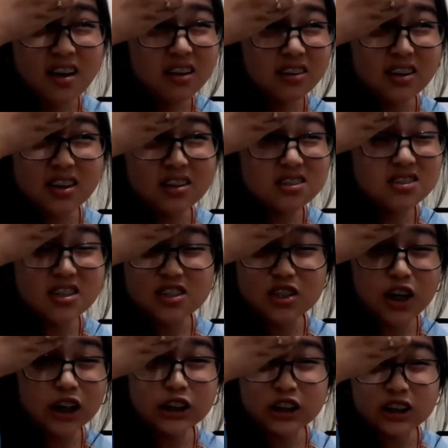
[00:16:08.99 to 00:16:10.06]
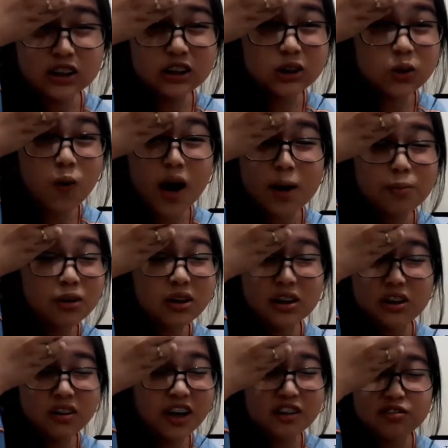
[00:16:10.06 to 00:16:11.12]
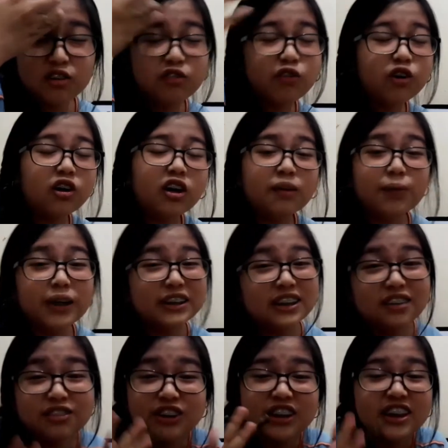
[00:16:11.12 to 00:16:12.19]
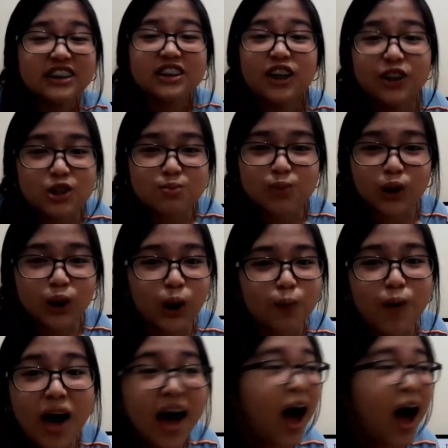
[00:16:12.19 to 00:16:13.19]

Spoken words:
these discussions, so I'm really grateful for her, because if she didn't start this book club,